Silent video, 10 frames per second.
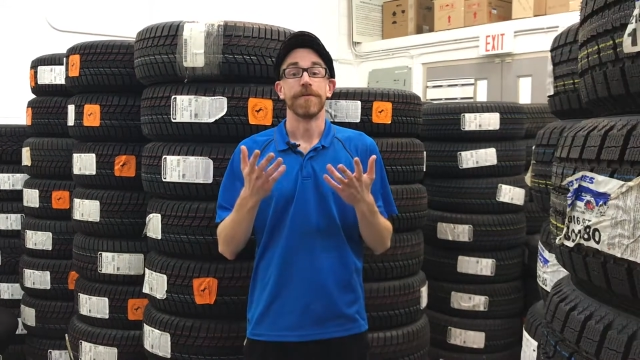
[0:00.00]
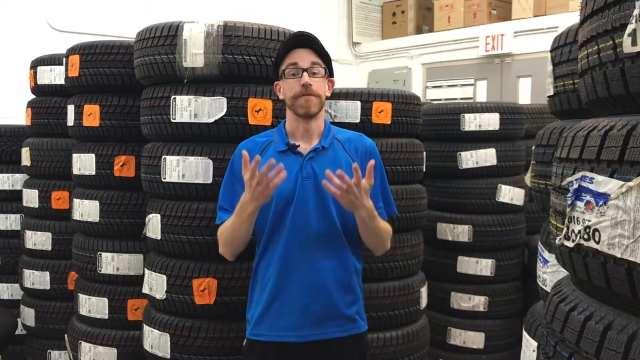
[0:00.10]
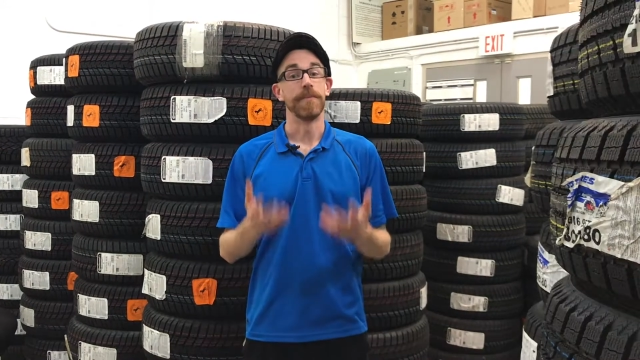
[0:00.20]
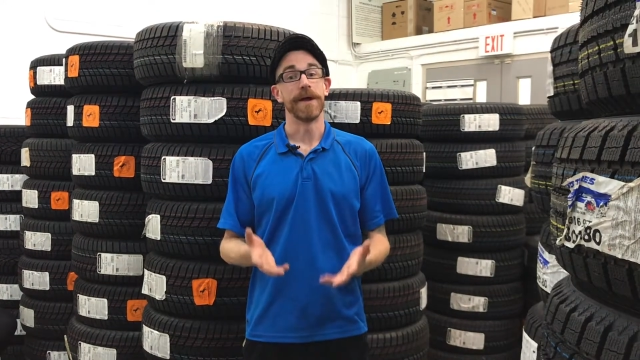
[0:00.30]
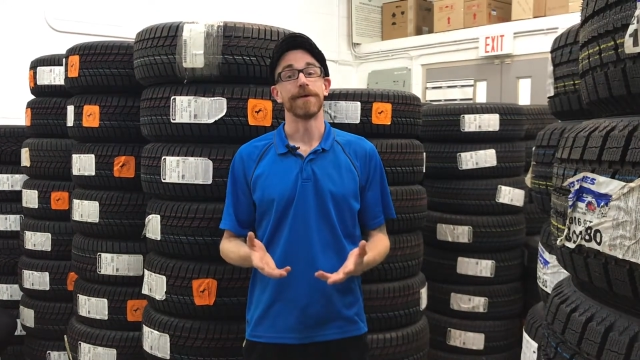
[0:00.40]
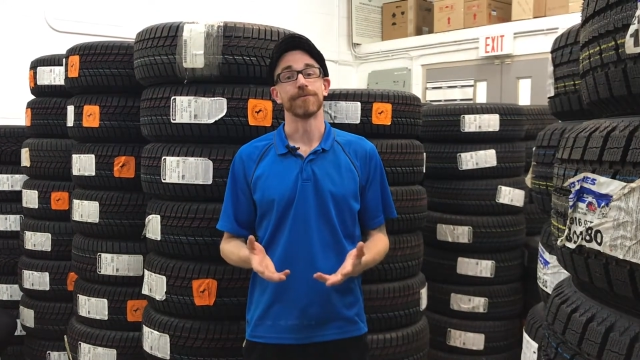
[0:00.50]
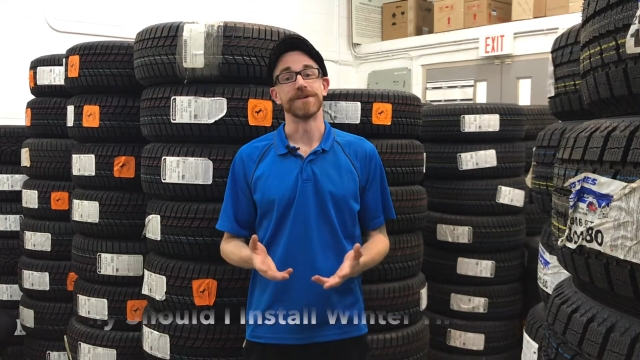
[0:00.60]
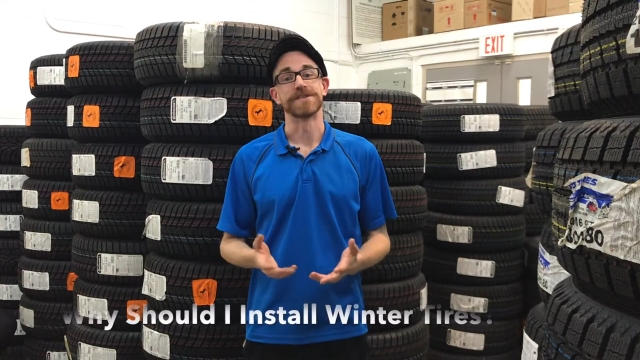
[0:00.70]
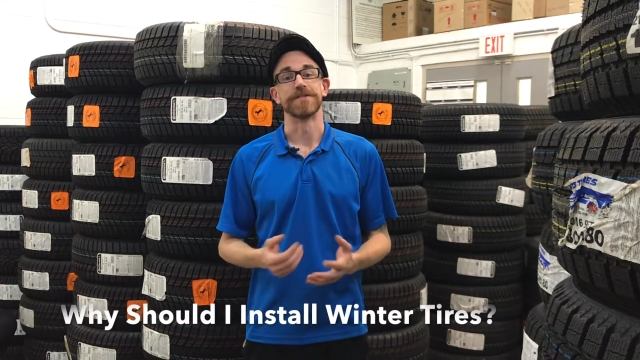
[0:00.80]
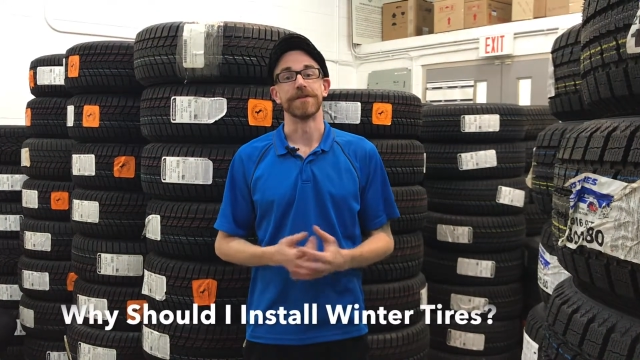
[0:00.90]
The main
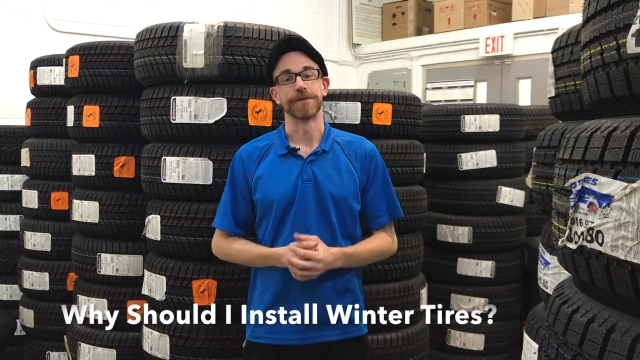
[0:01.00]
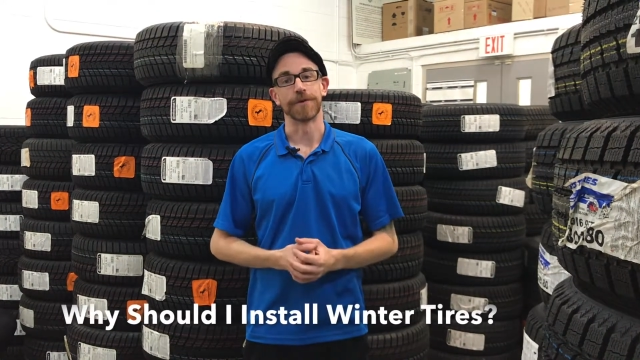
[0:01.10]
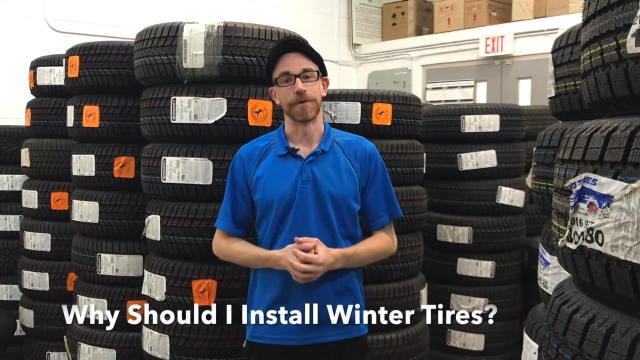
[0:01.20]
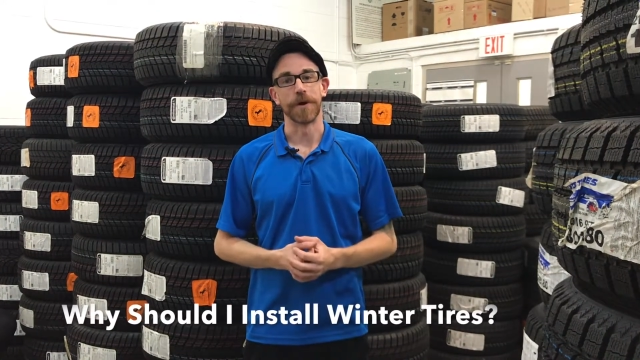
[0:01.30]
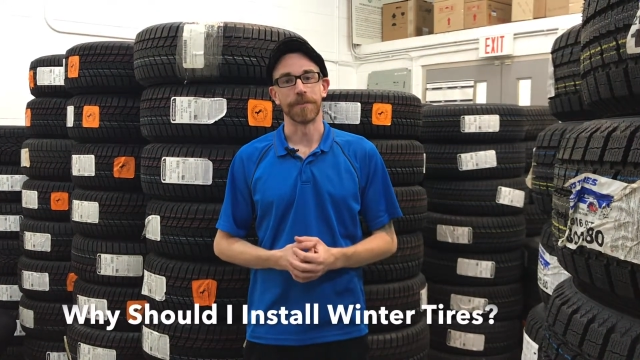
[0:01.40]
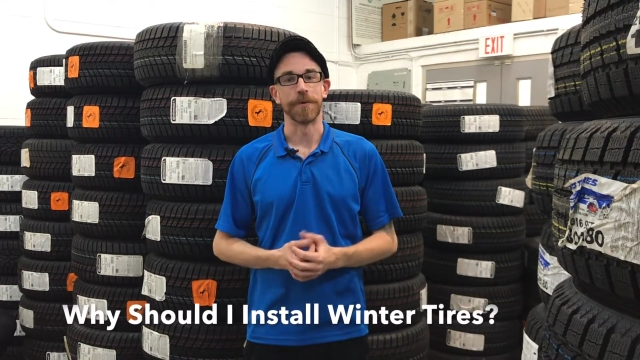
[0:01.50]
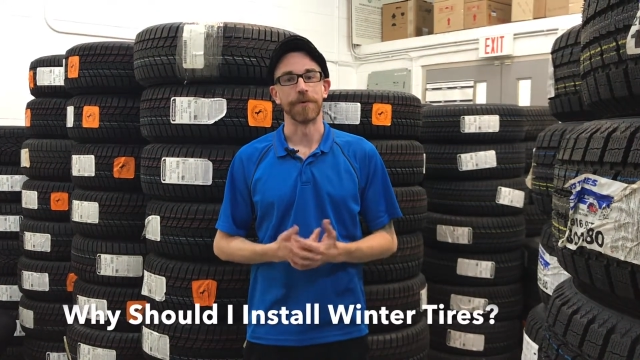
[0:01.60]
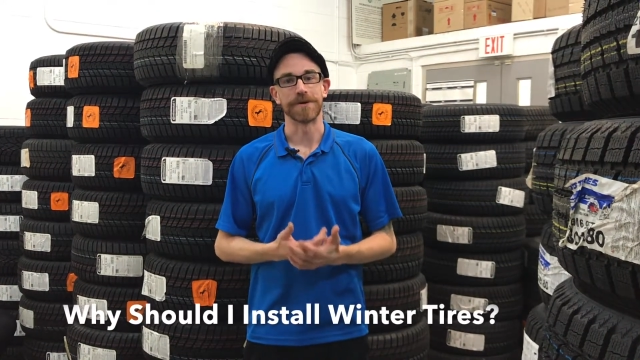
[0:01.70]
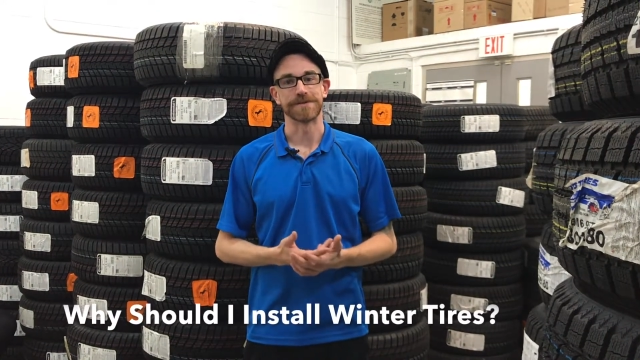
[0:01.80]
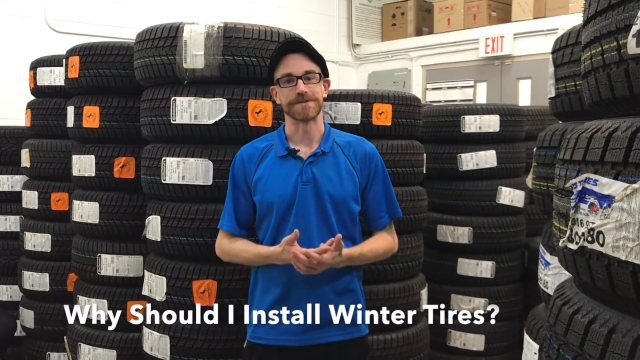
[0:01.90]
reason that you're going to want to put
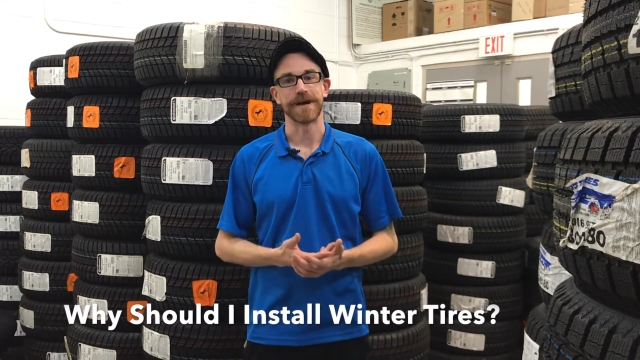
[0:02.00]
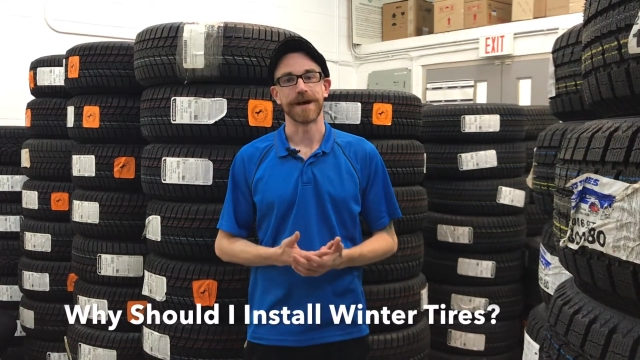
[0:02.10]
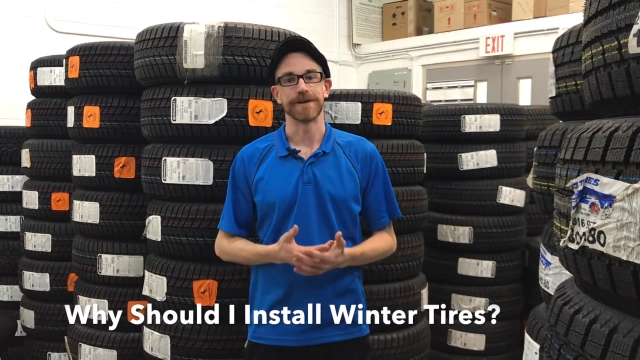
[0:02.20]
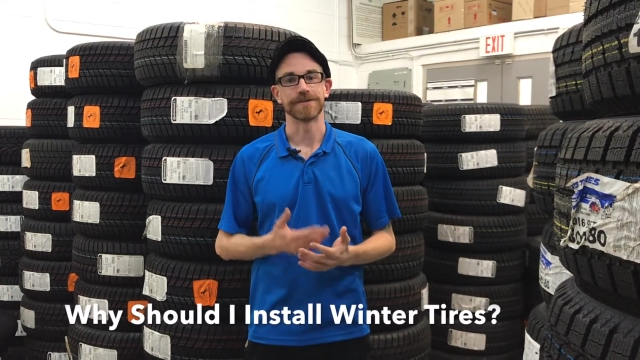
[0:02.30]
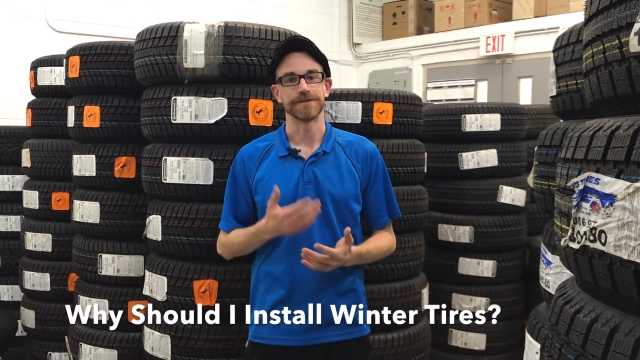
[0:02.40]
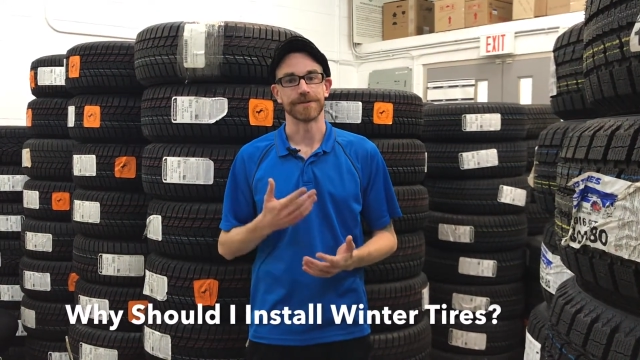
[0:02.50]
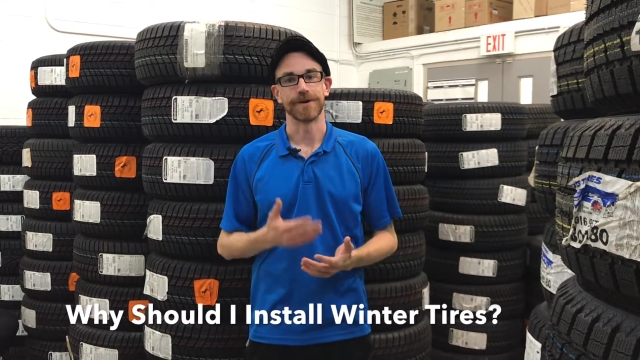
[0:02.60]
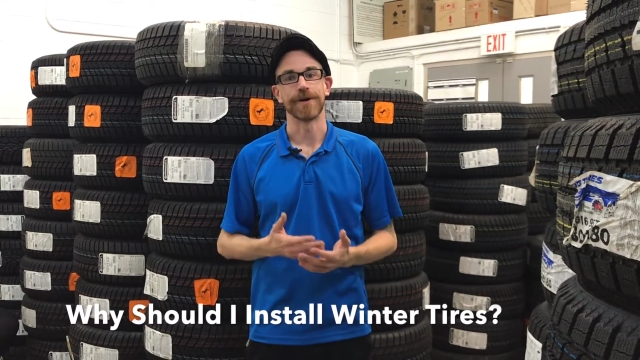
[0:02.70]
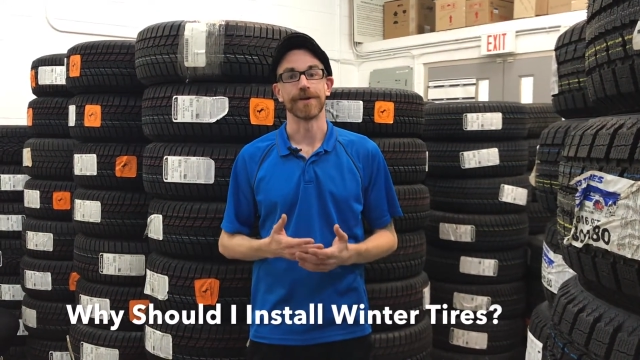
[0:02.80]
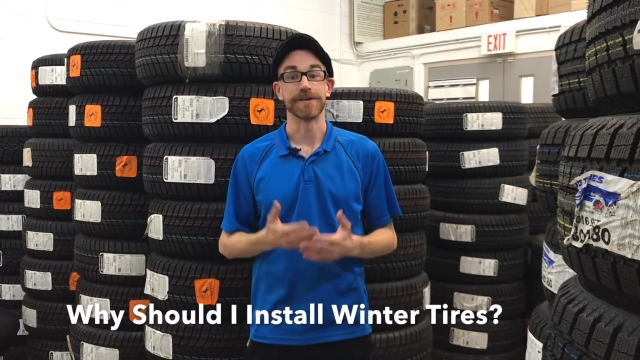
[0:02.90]
winter tires on your
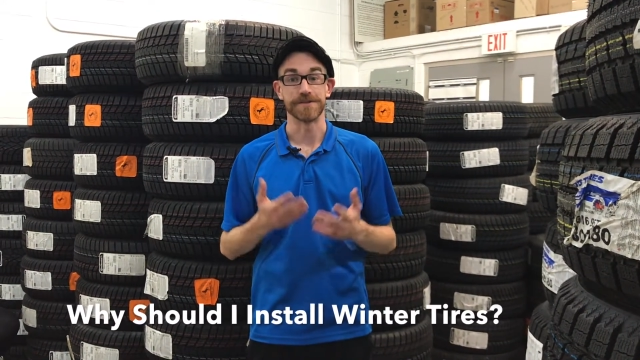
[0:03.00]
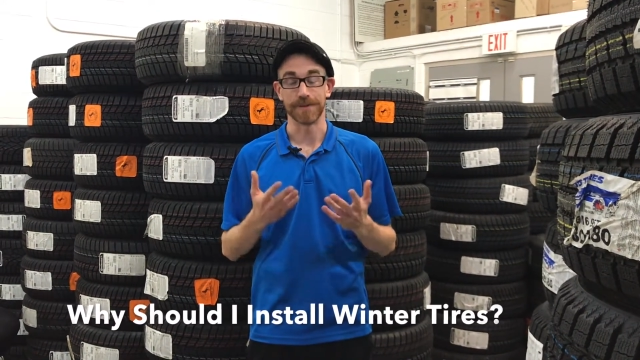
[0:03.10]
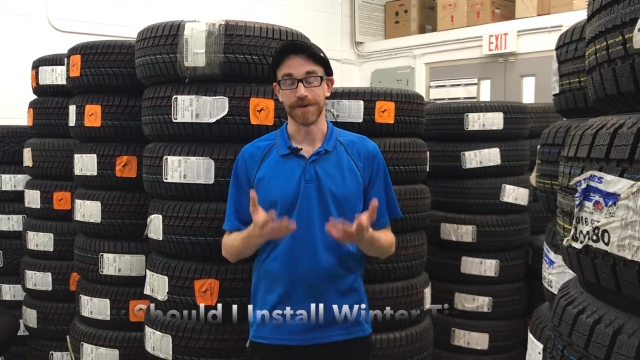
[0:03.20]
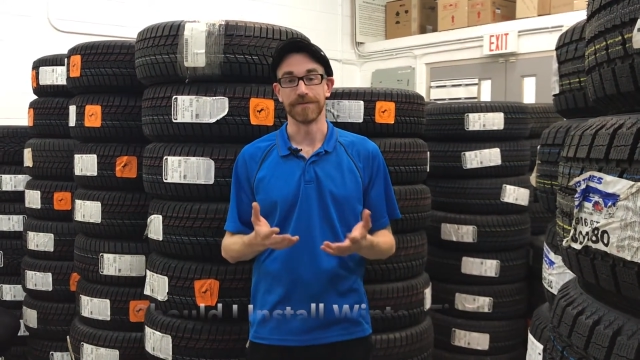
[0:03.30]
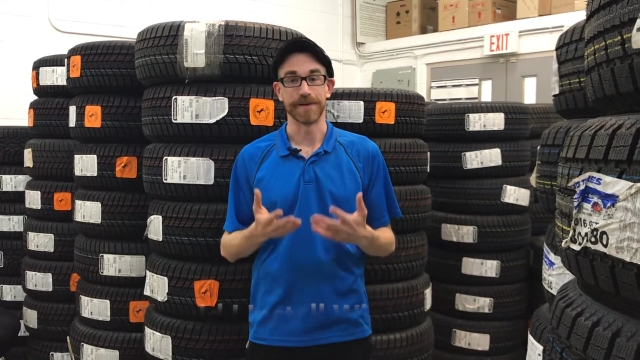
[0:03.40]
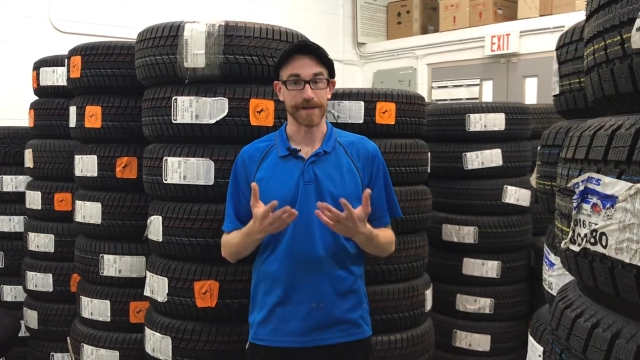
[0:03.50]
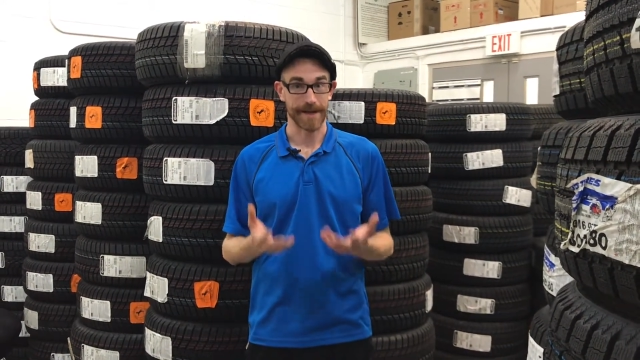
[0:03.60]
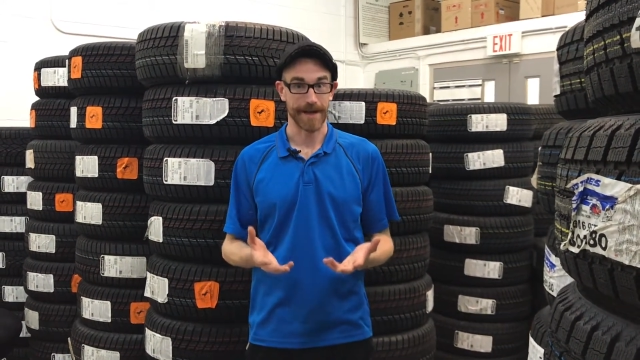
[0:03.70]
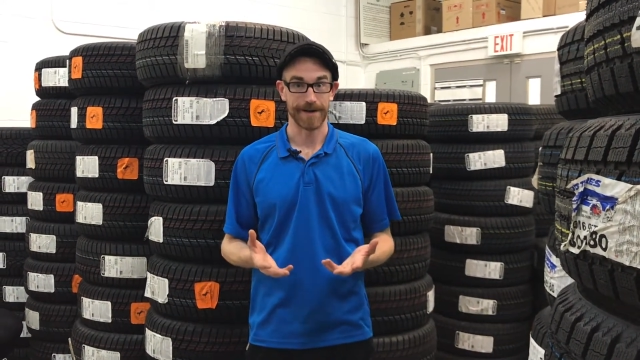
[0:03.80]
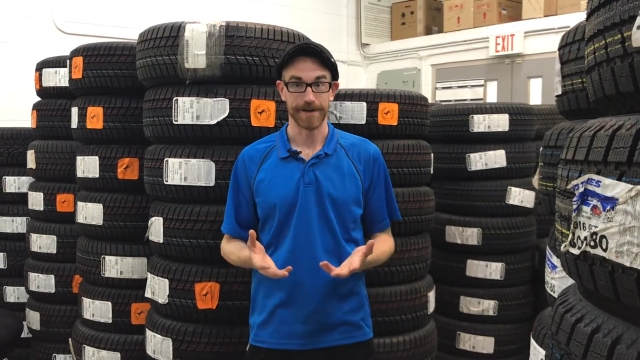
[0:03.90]
car is you live in
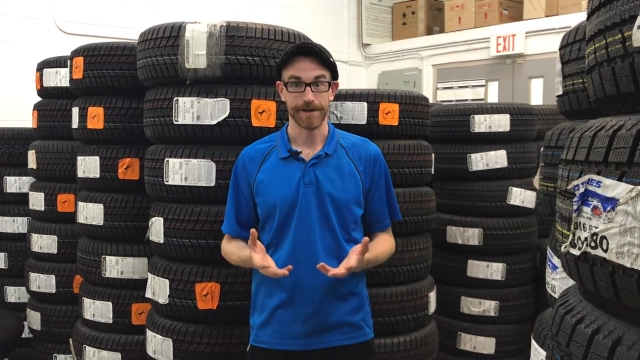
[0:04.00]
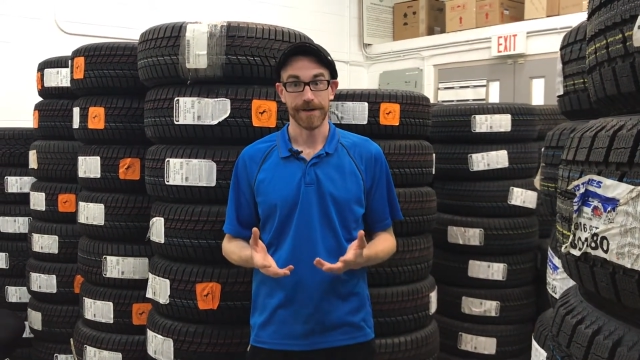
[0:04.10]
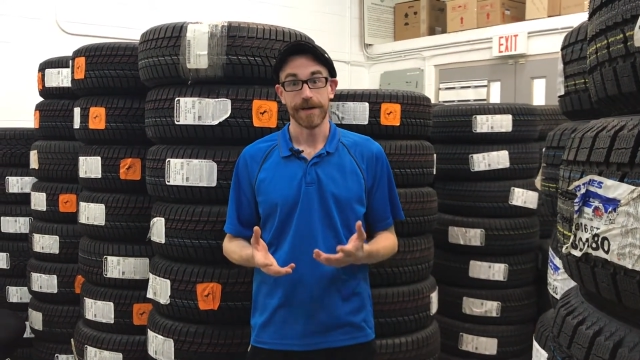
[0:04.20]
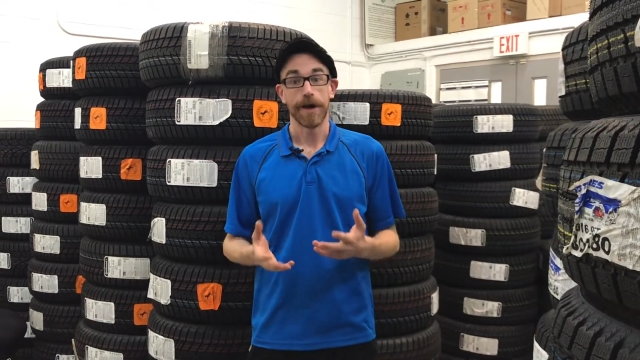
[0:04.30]
Canada.